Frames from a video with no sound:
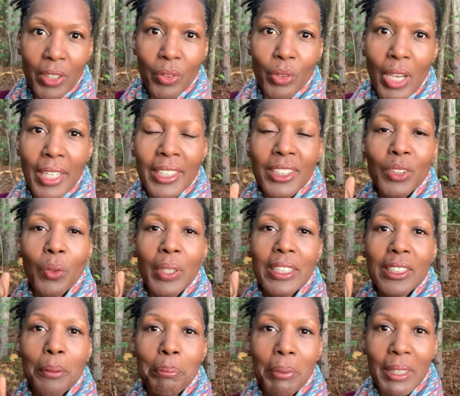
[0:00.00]
God is going
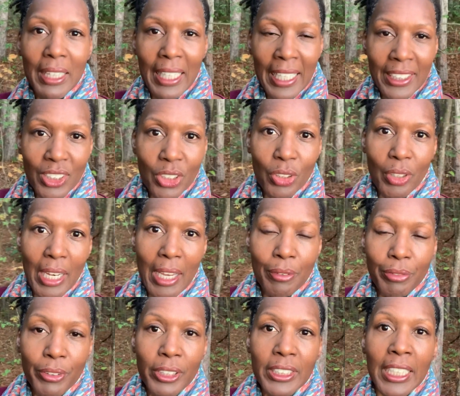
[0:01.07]
to bless your
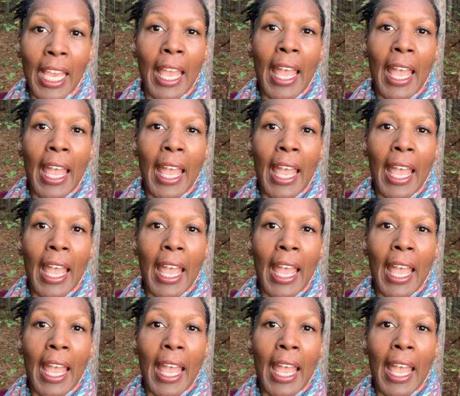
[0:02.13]
efforts,